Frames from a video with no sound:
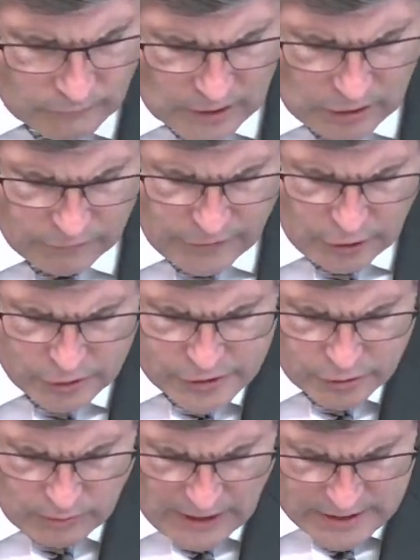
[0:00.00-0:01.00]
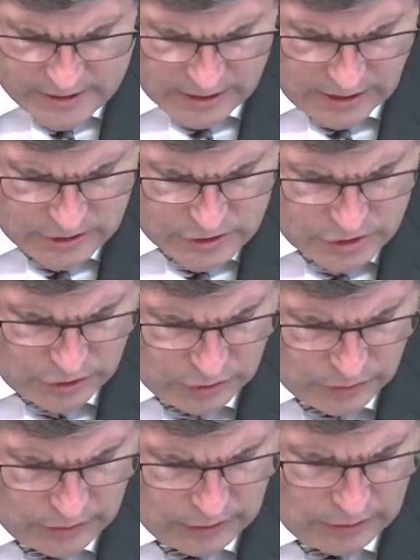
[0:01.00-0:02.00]
of those who rise against you,
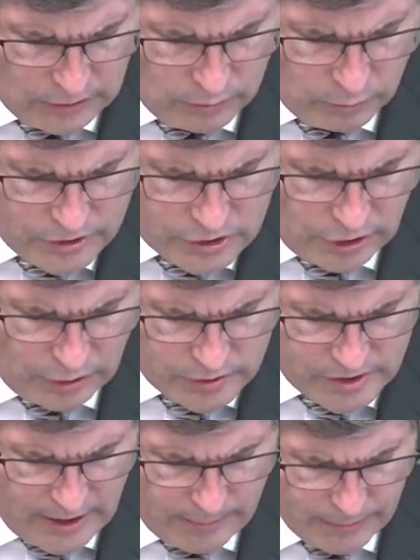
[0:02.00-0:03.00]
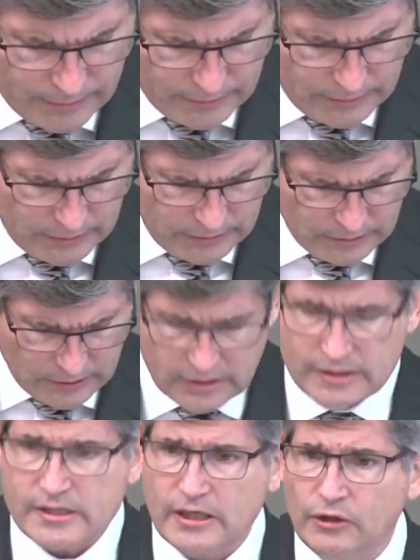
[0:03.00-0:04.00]
which goes up
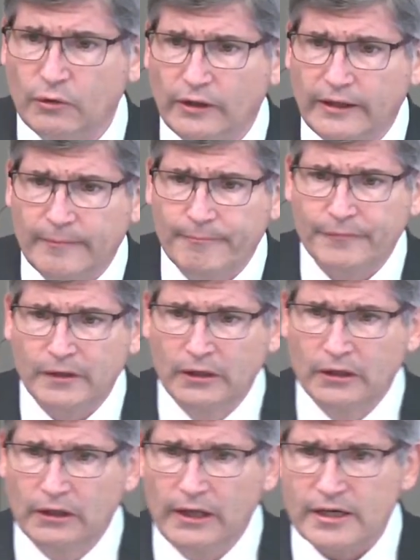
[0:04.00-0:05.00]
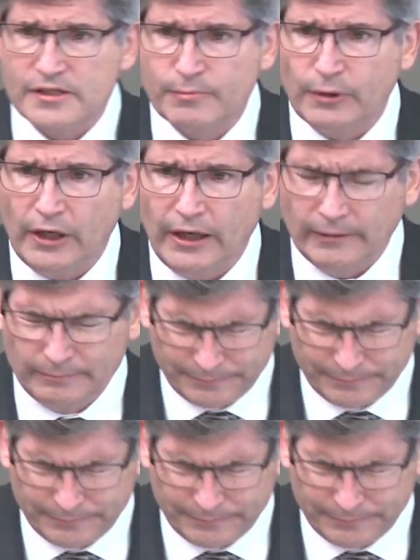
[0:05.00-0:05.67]
continually. Let us pray.